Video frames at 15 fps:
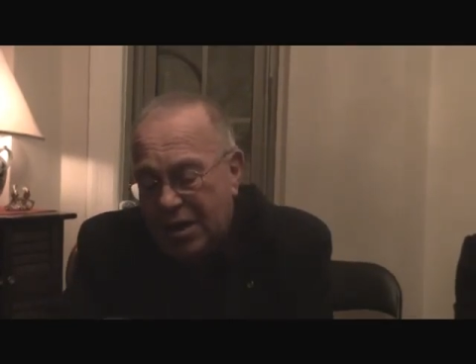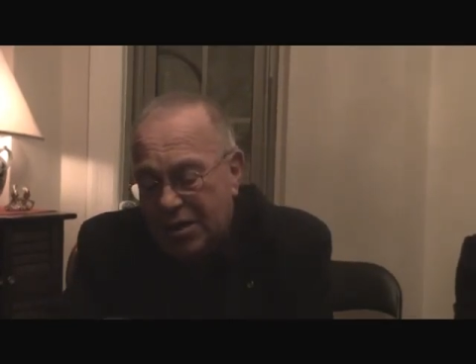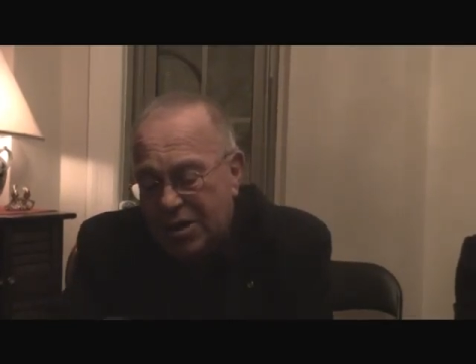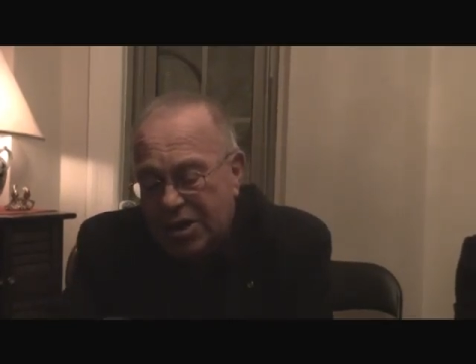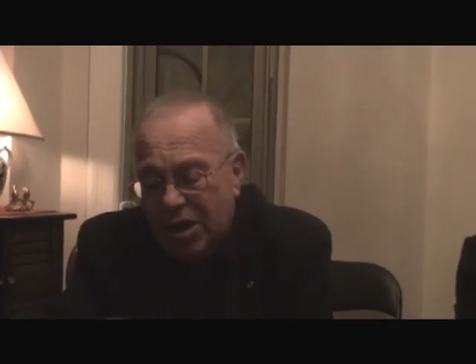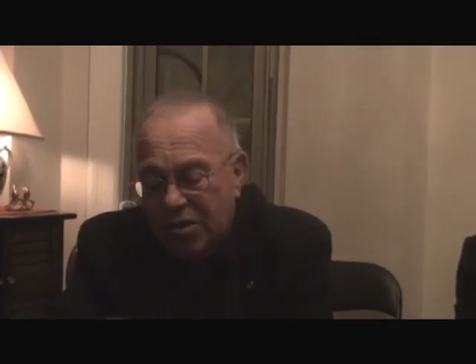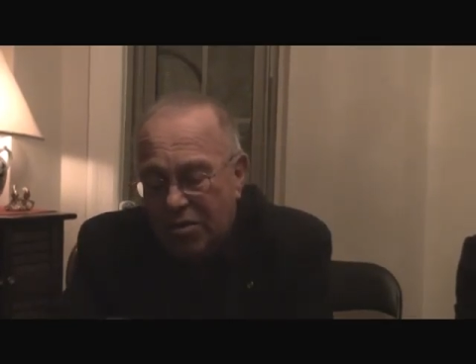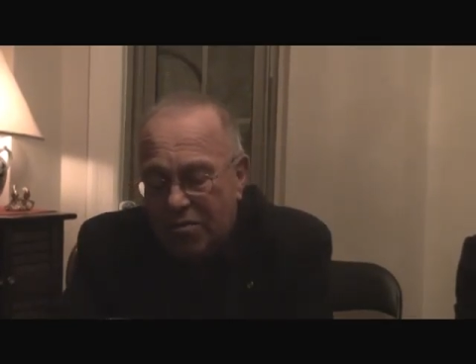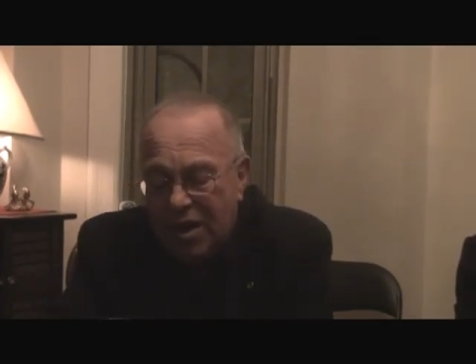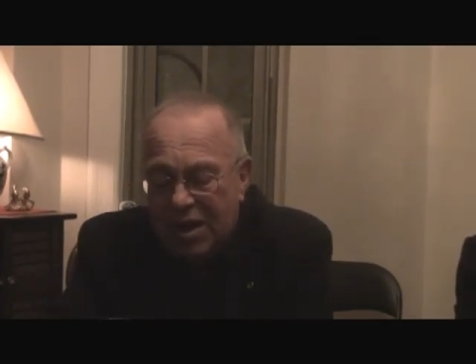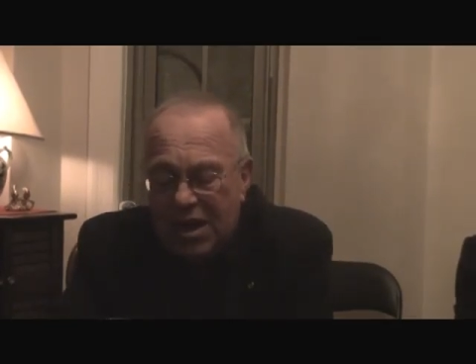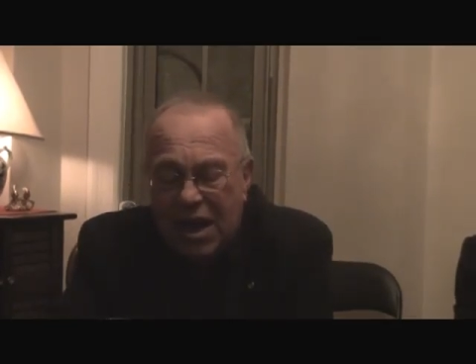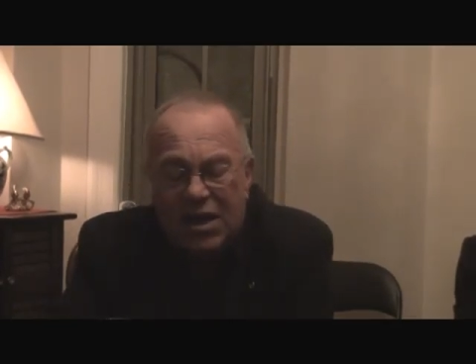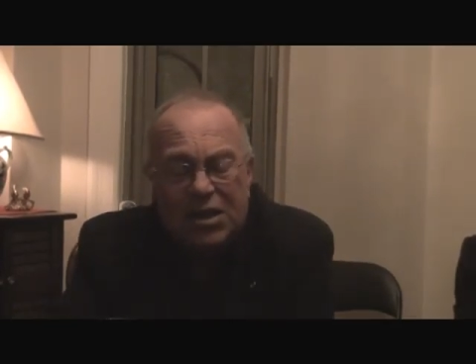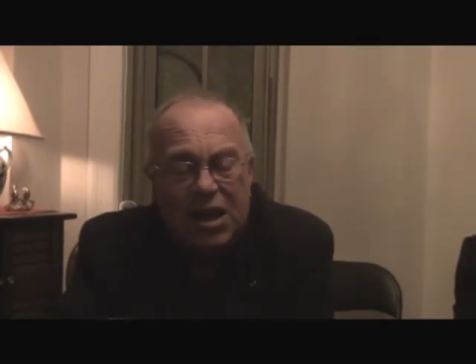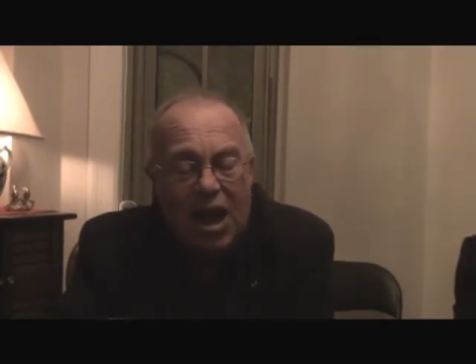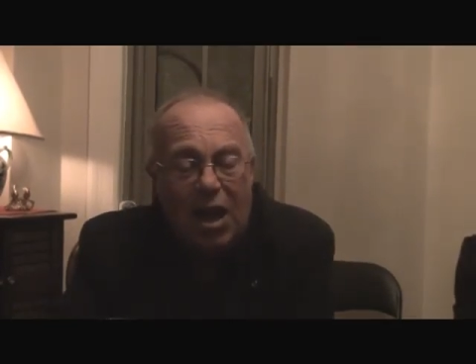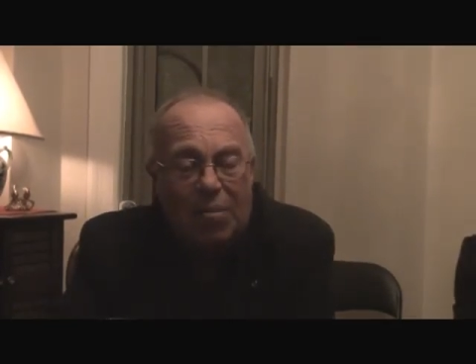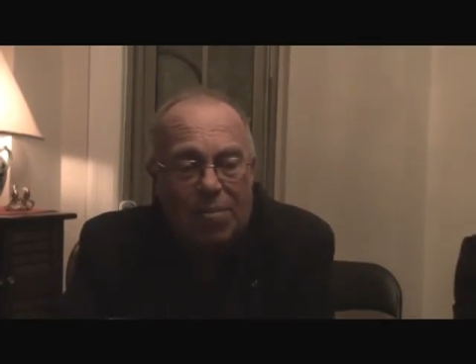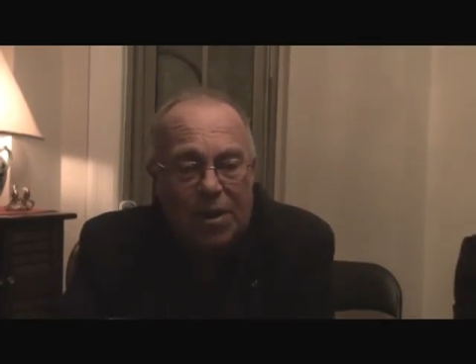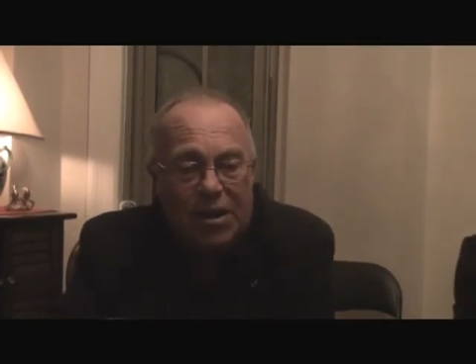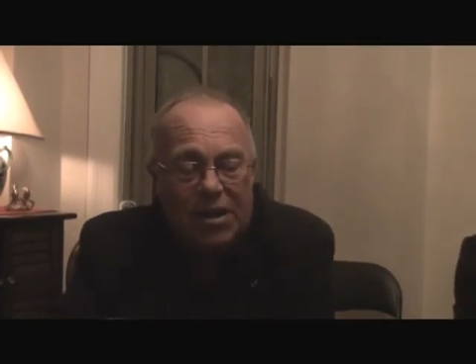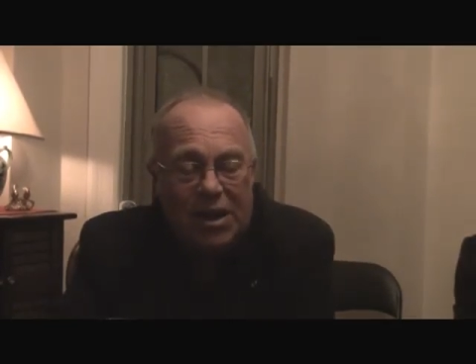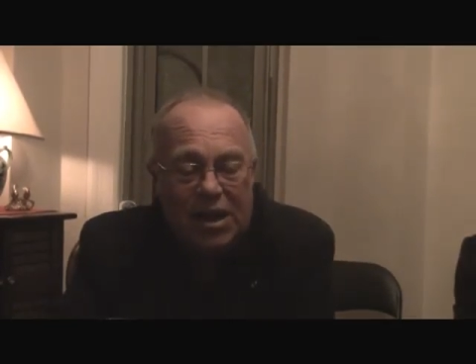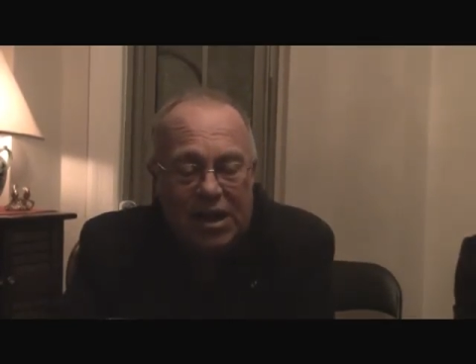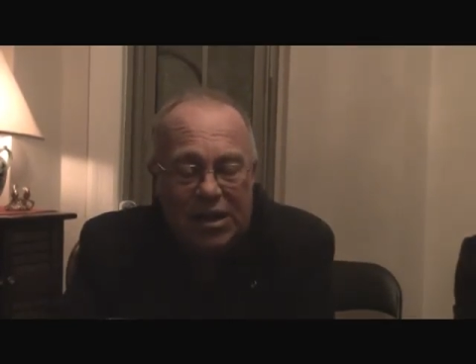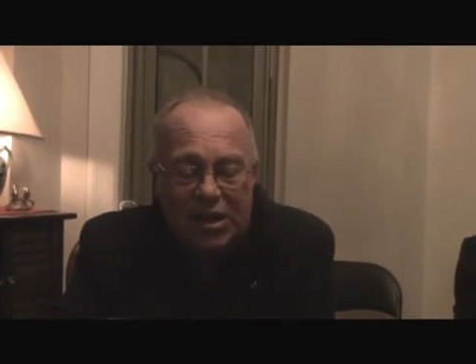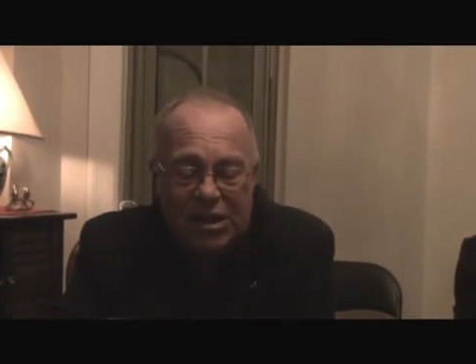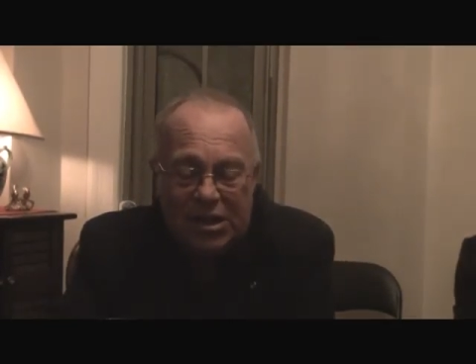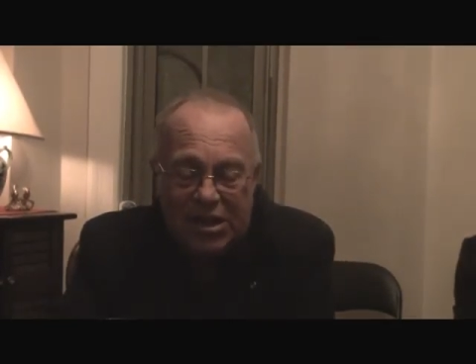So what has happened
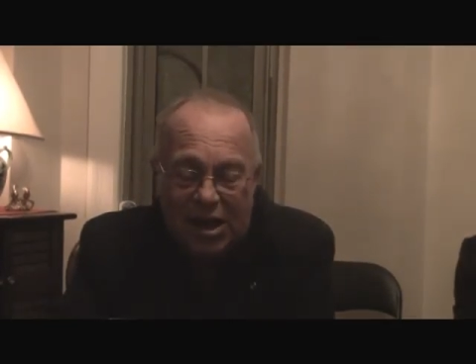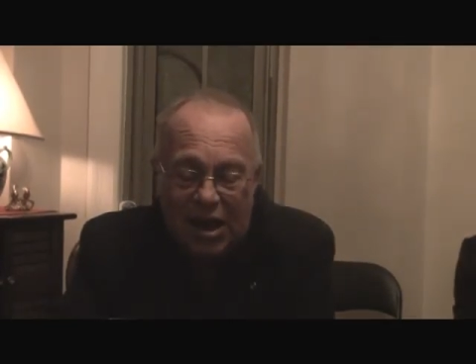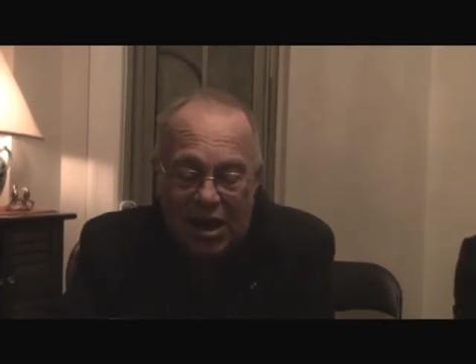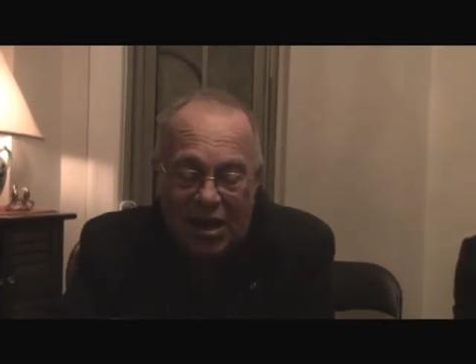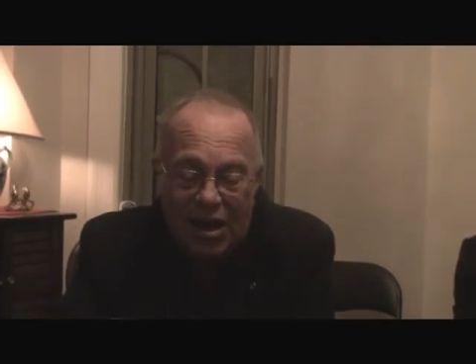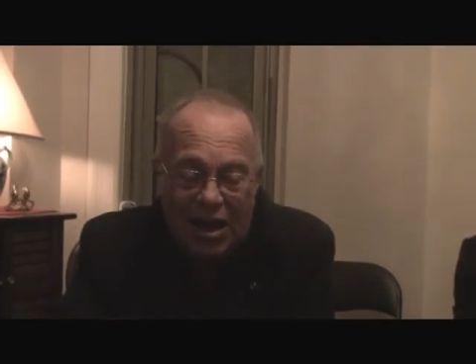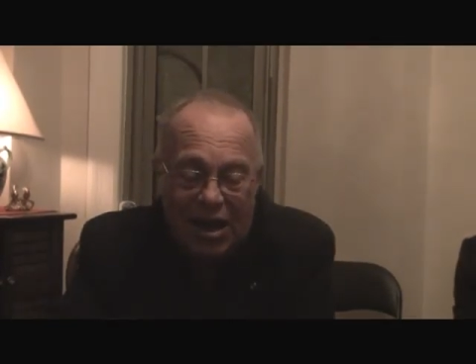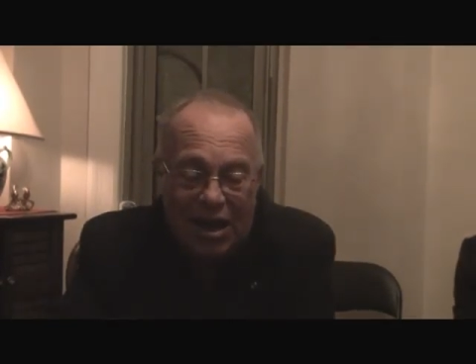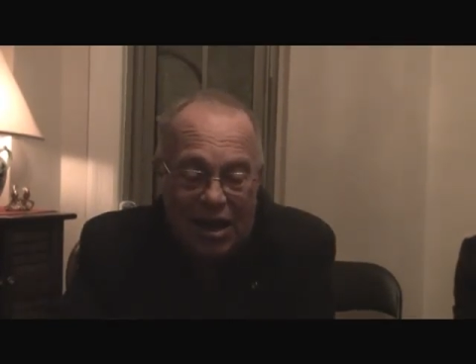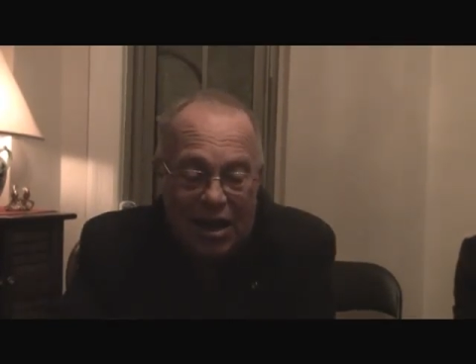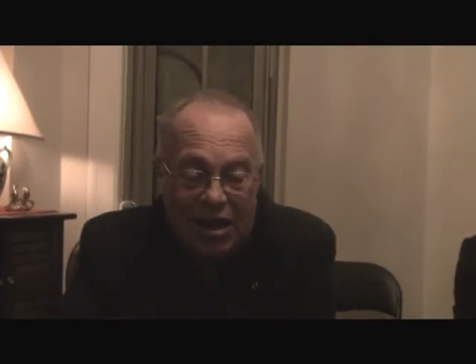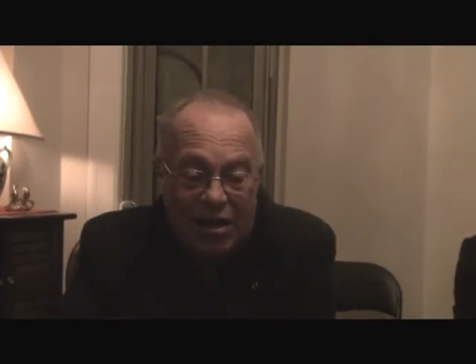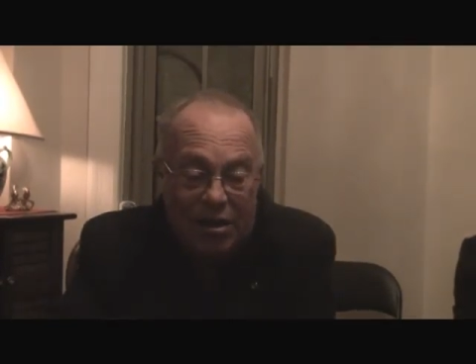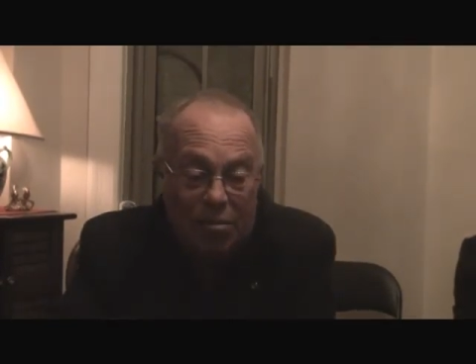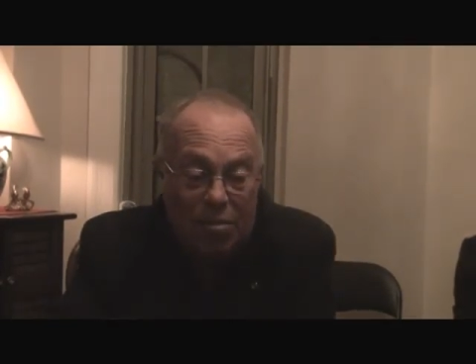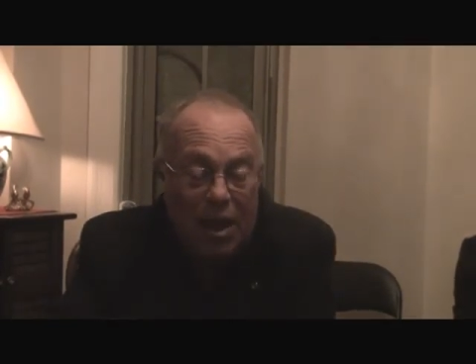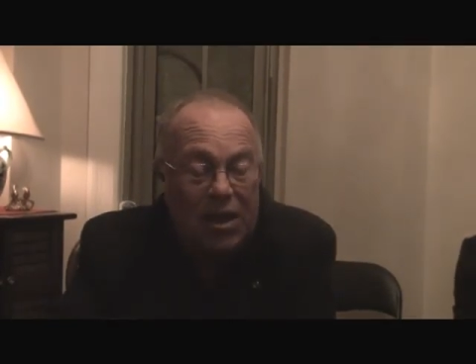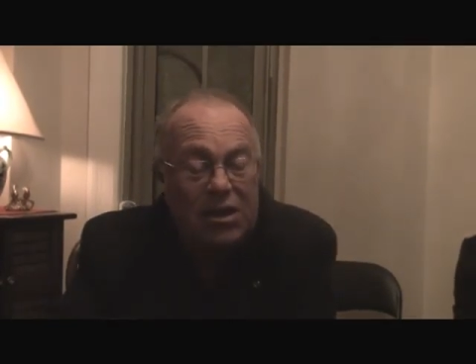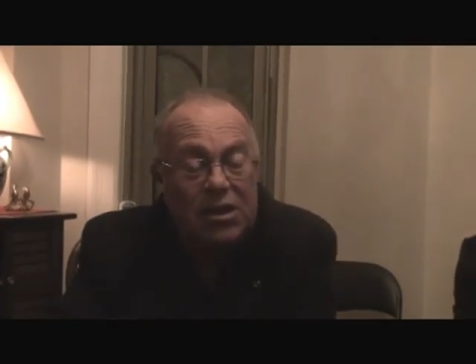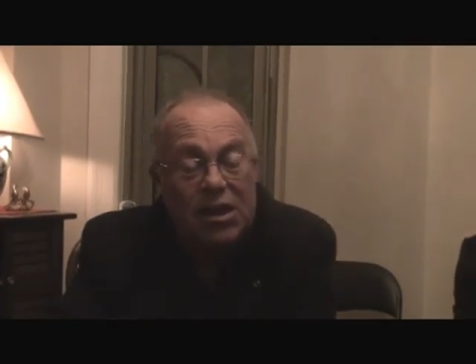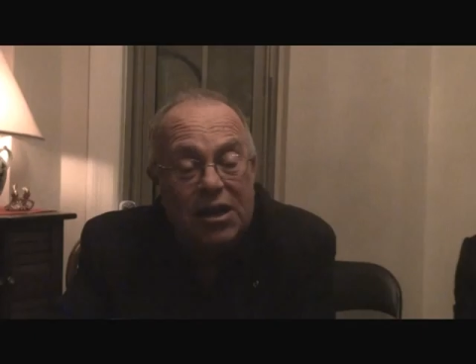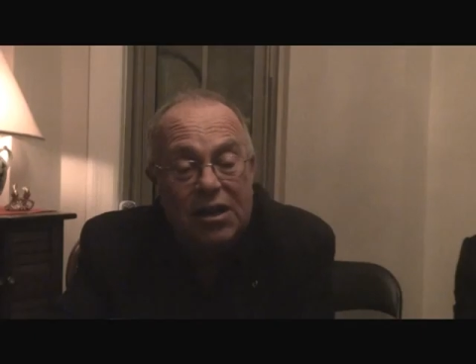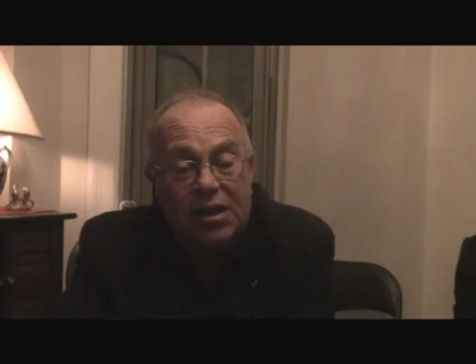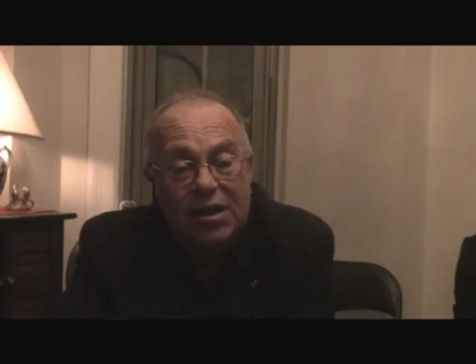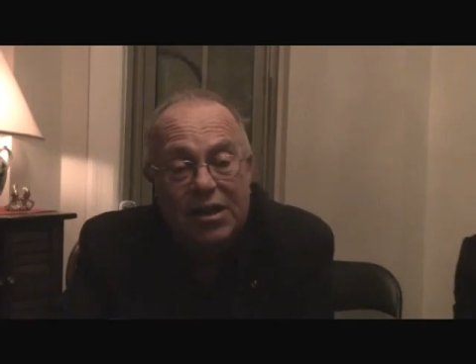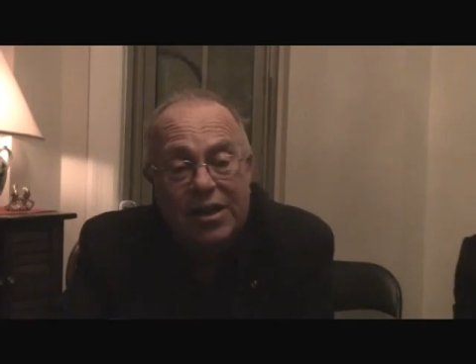is the basic